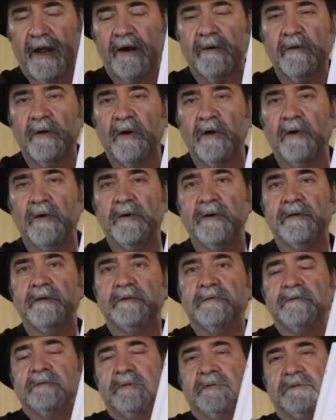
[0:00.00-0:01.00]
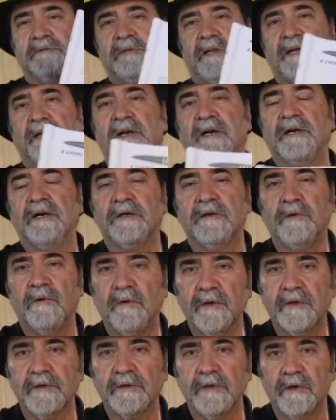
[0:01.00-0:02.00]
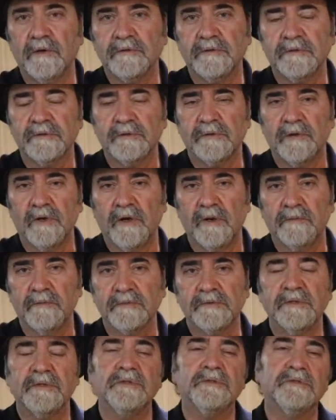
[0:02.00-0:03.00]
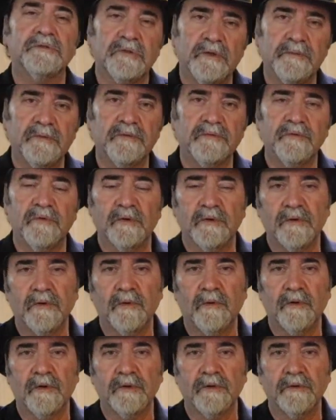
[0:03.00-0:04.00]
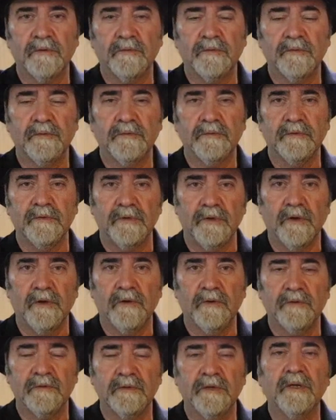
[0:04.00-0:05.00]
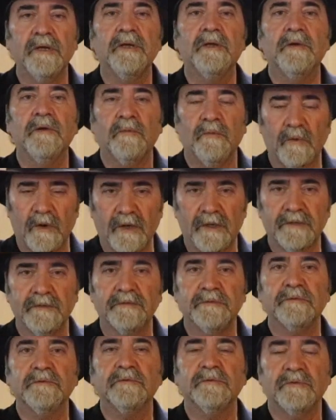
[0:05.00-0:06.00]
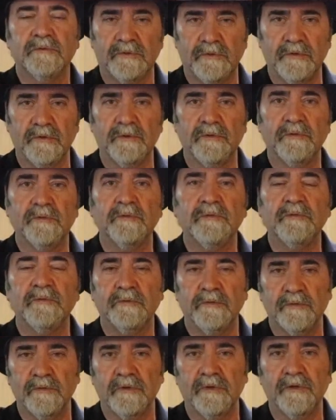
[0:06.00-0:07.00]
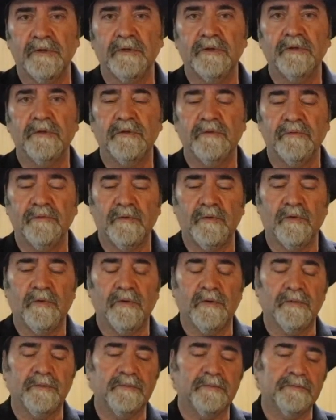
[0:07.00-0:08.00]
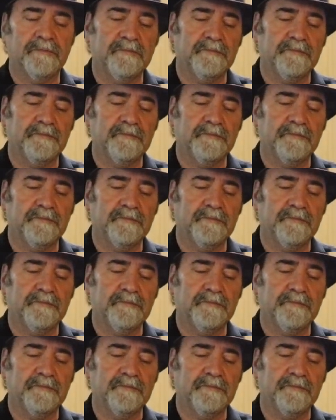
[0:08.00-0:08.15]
arrow is like a quarter note strum. So you're strumming for a quarter note. 1, 2, 3, 4.